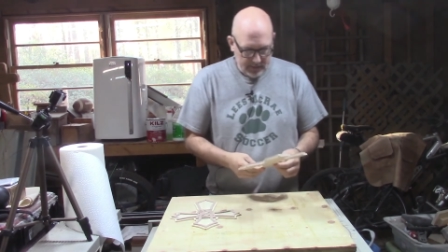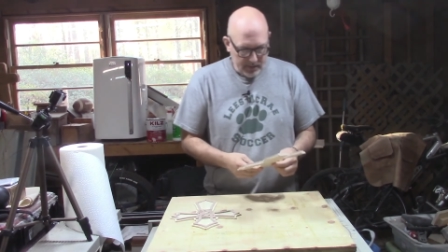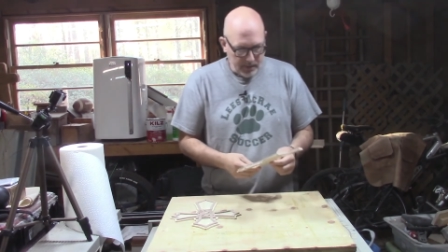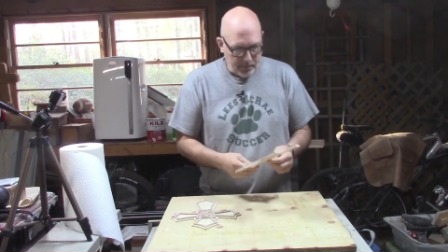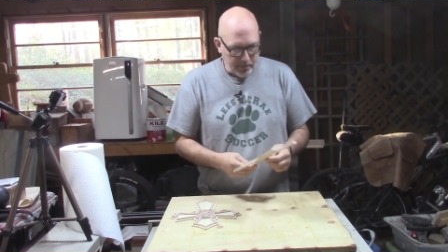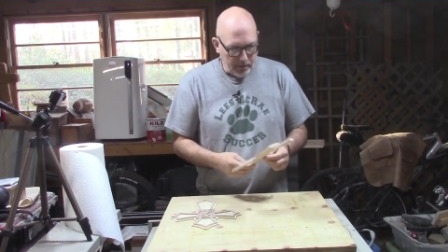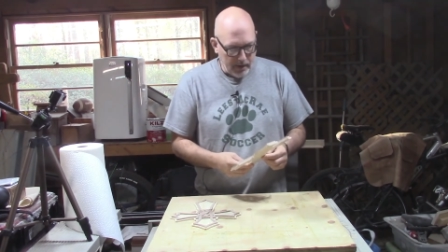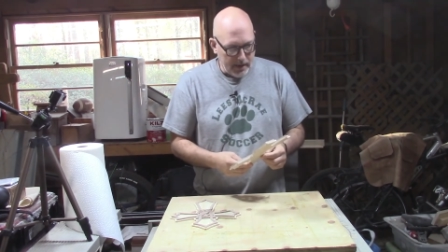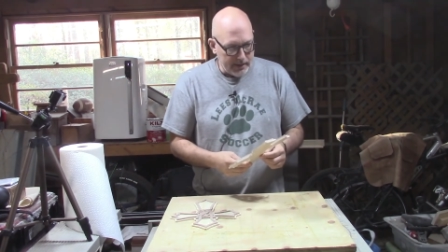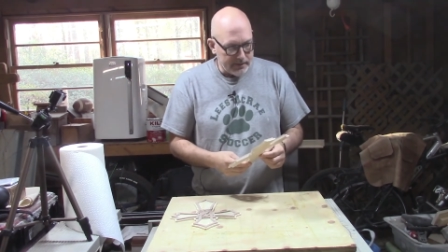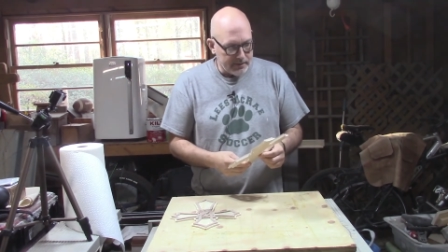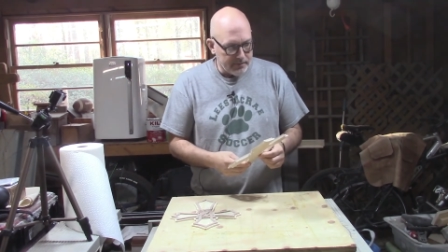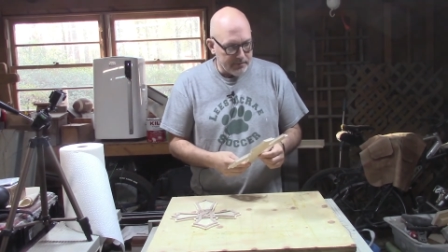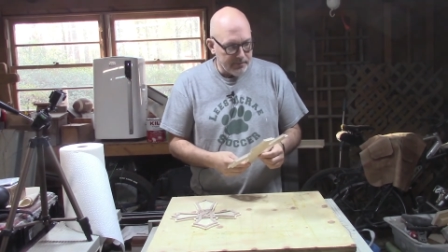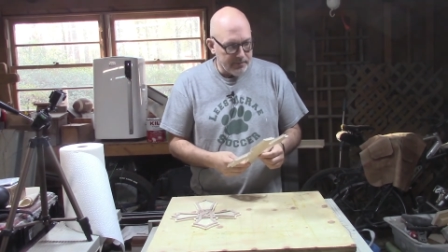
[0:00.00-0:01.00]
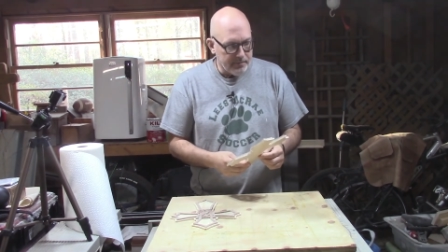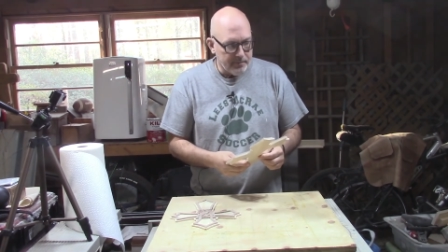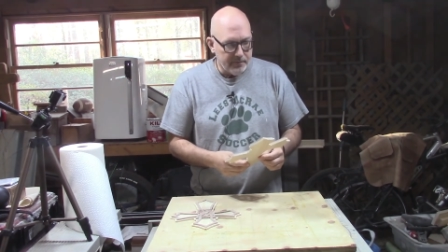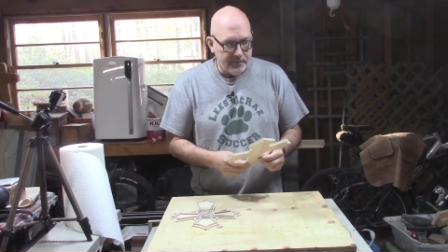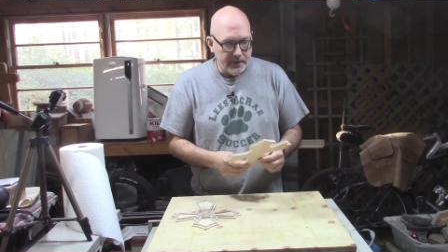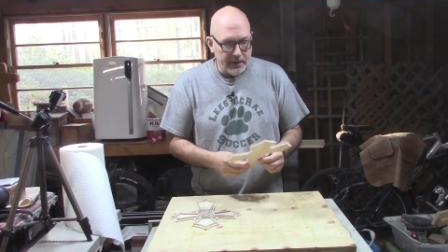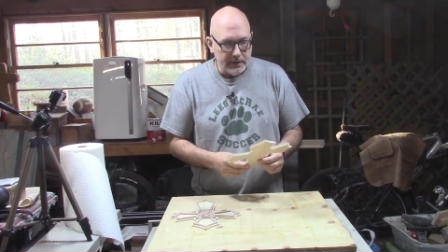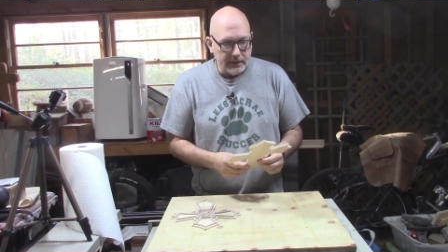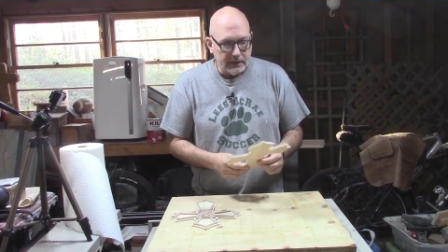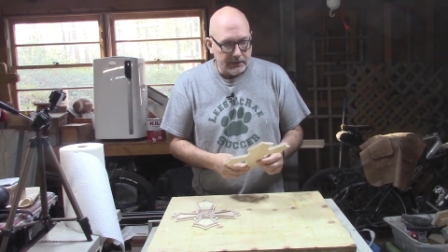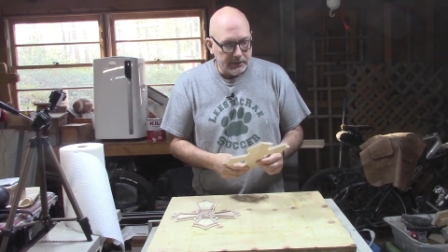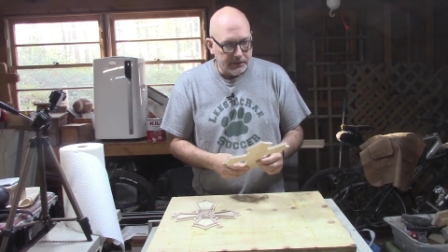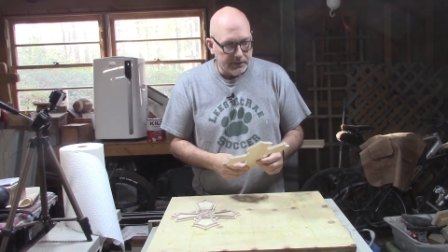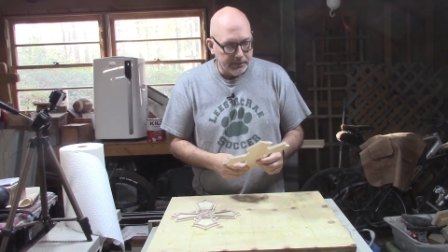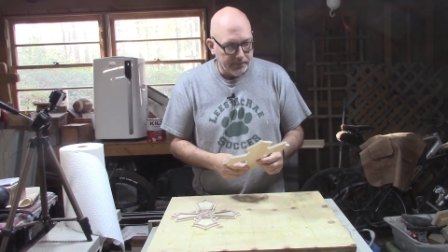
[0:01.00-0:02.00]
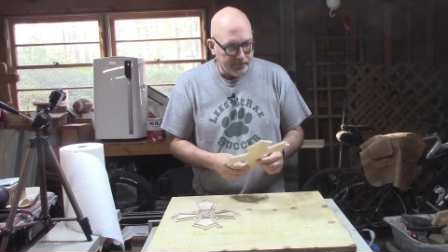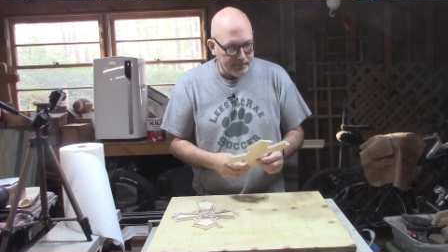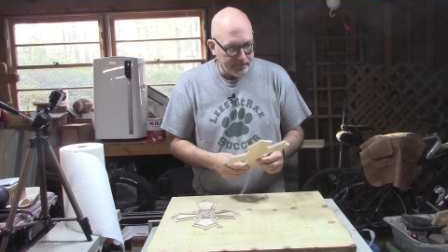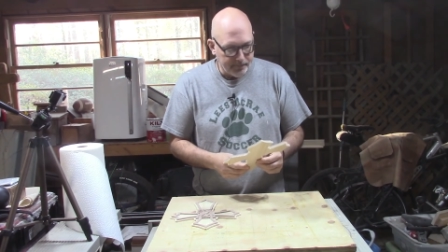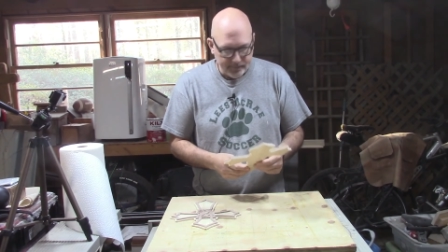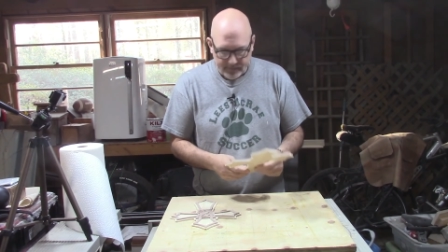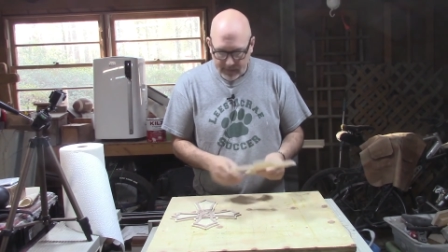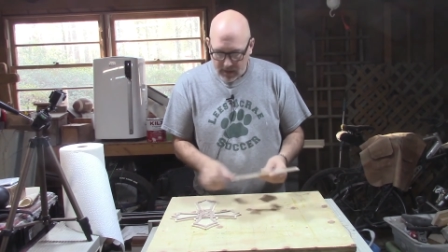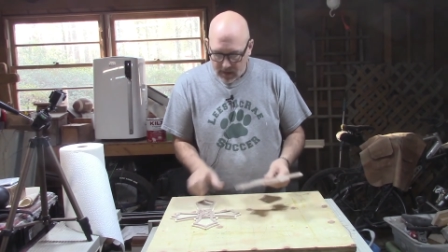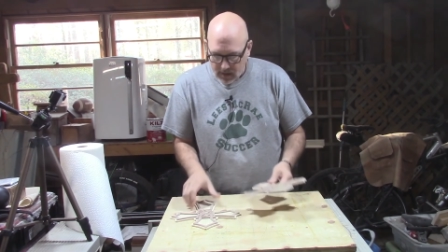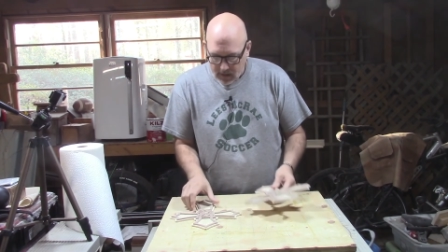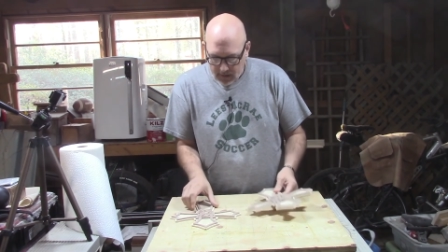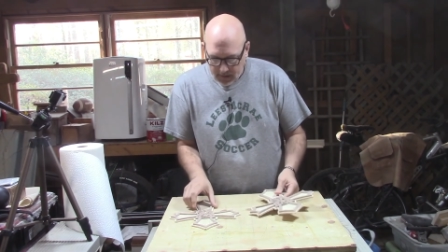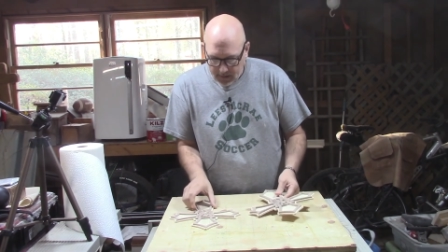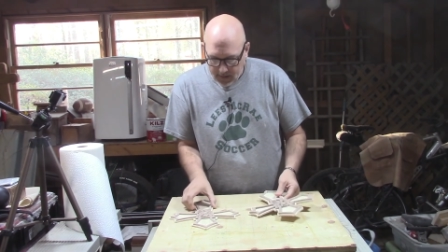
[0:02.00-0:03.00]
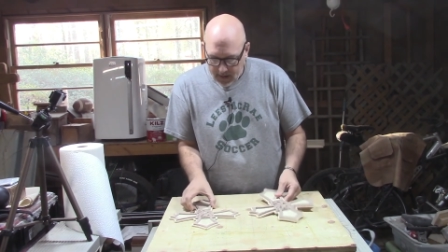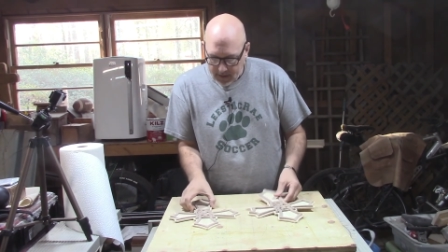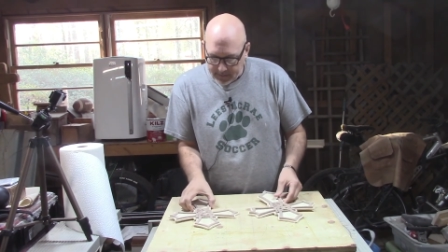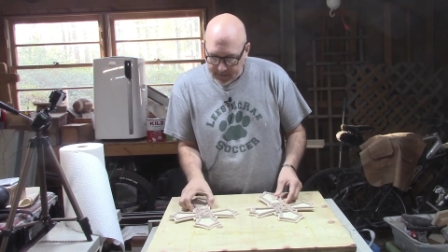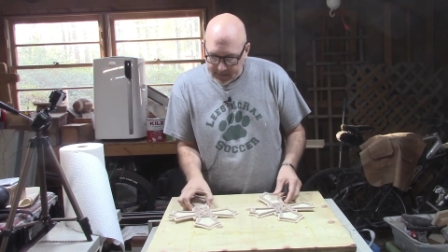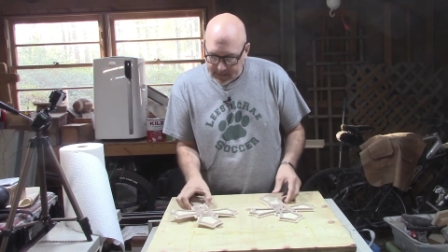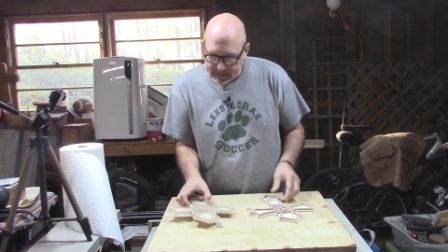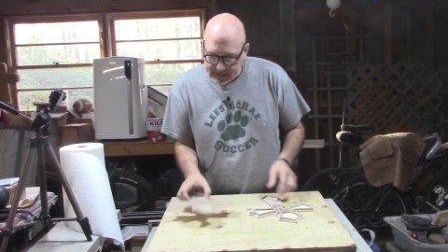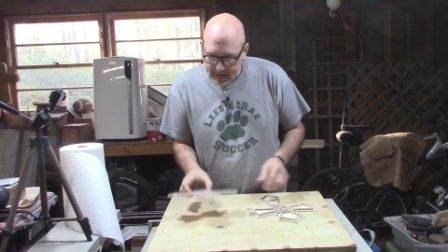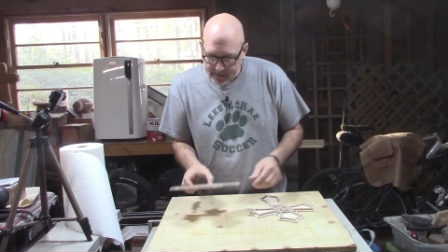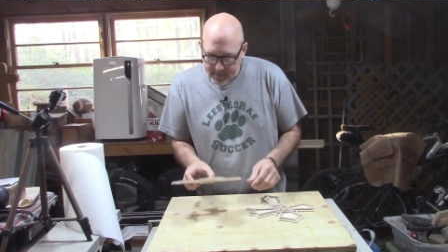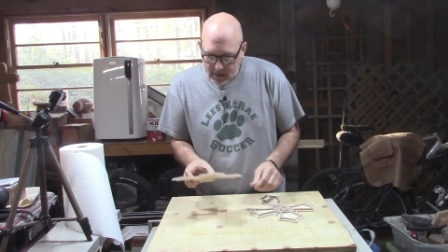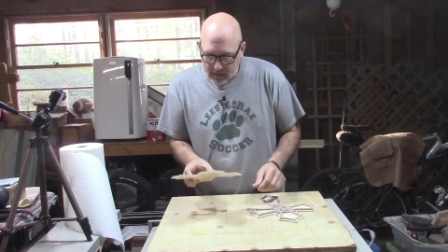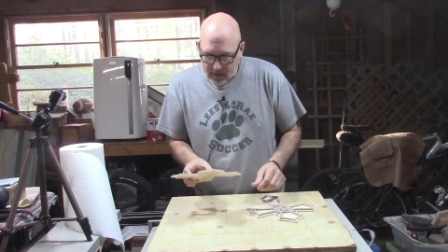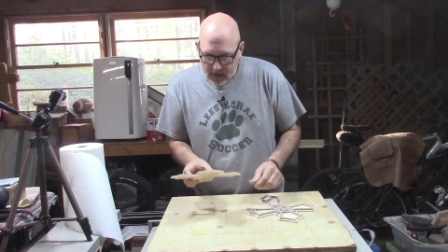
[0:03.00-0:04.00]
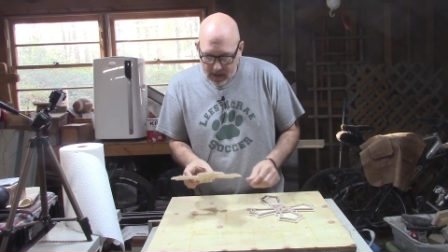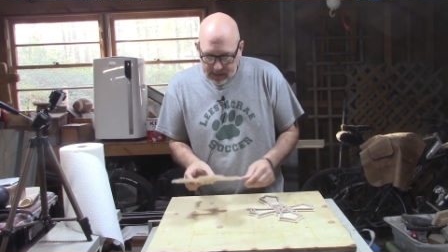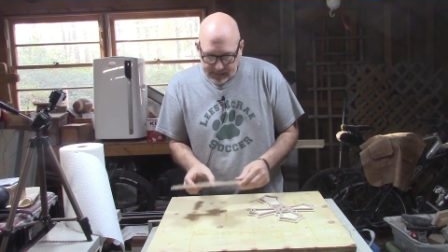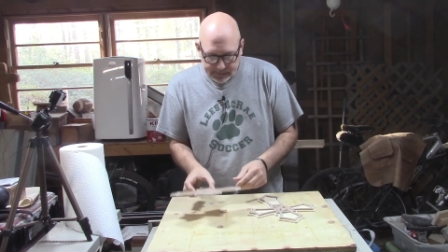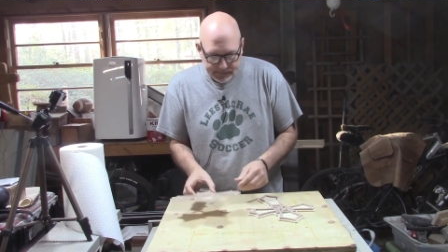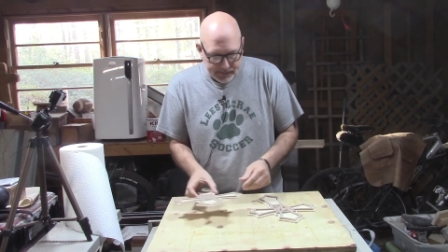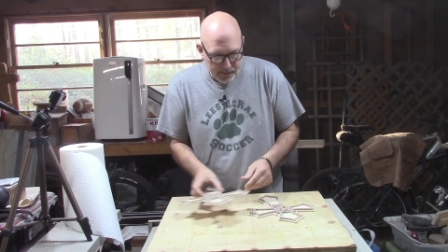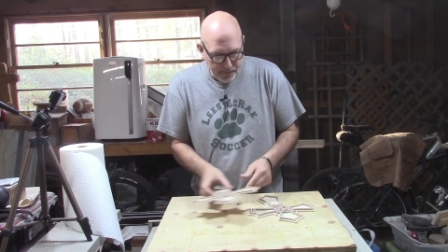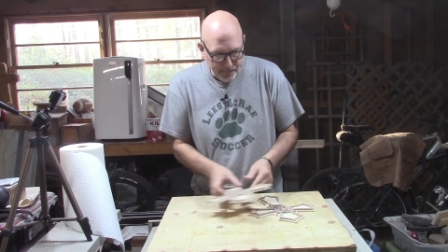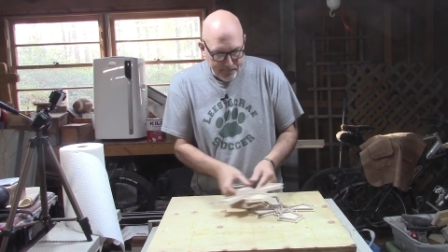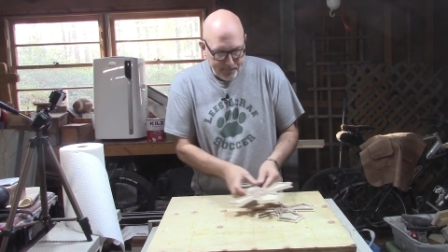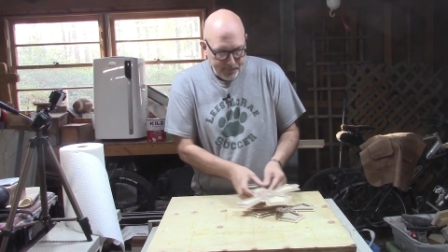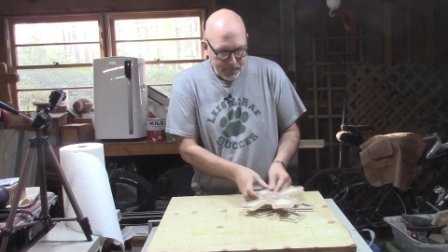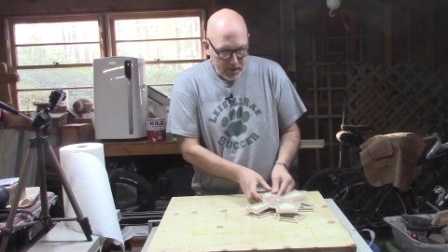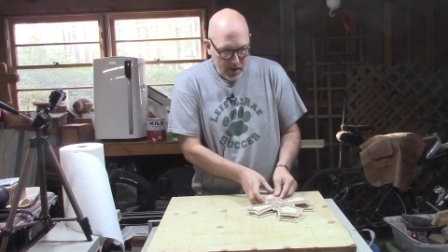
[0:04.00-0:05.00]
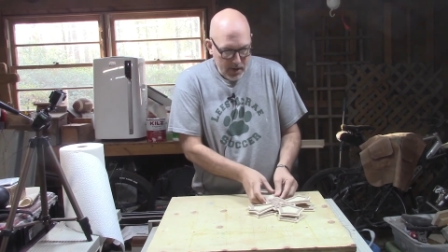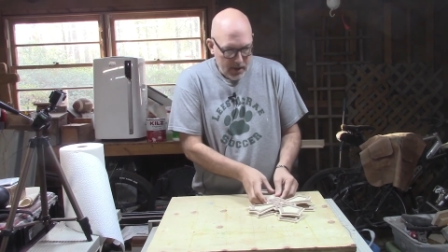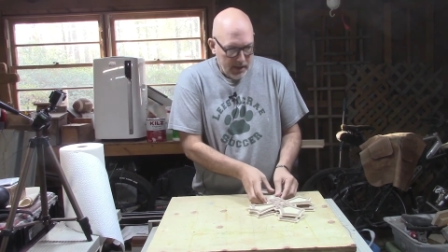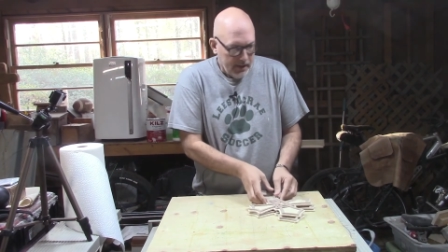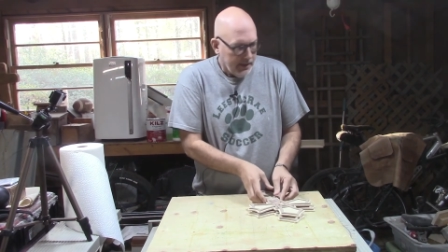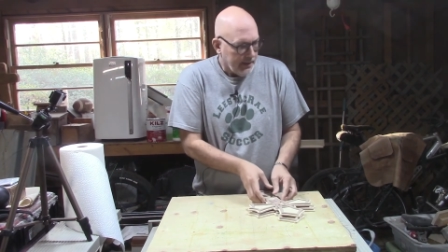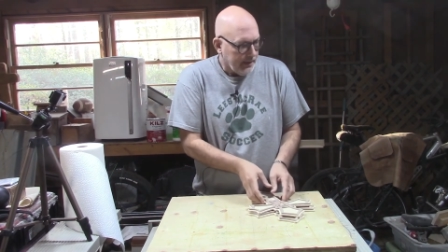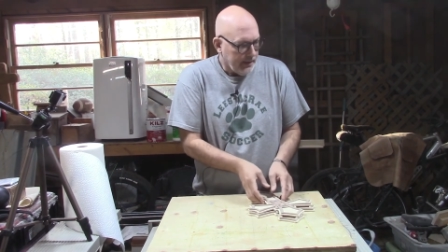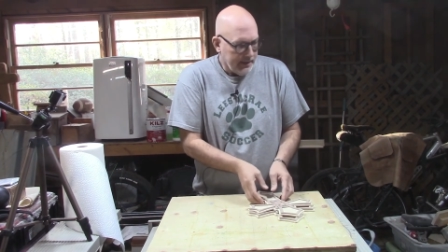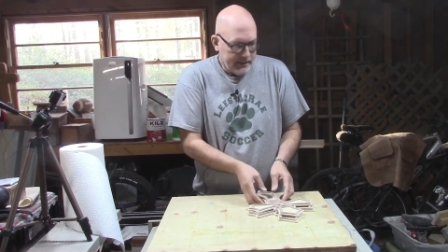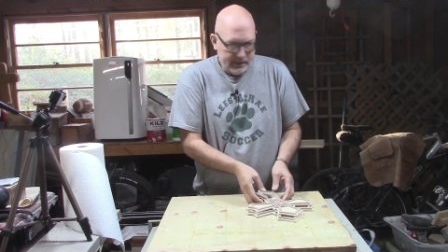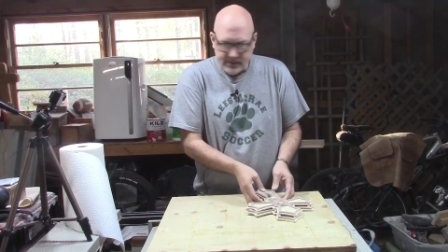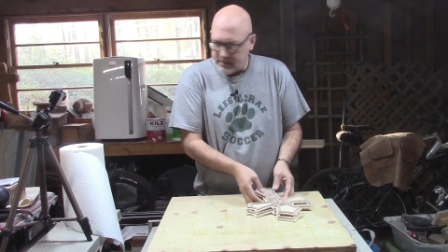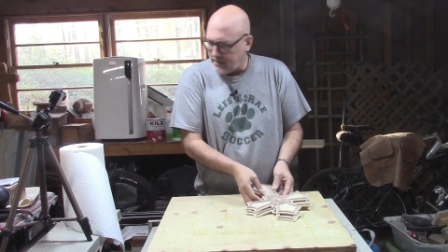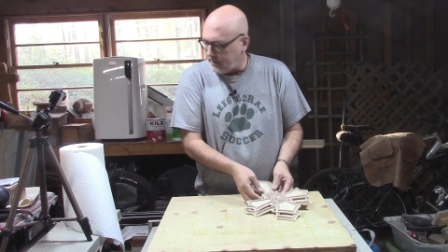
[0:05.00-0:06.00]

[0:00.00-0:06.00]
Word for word: applying some finish. Yeah, I think these came out nice. So let's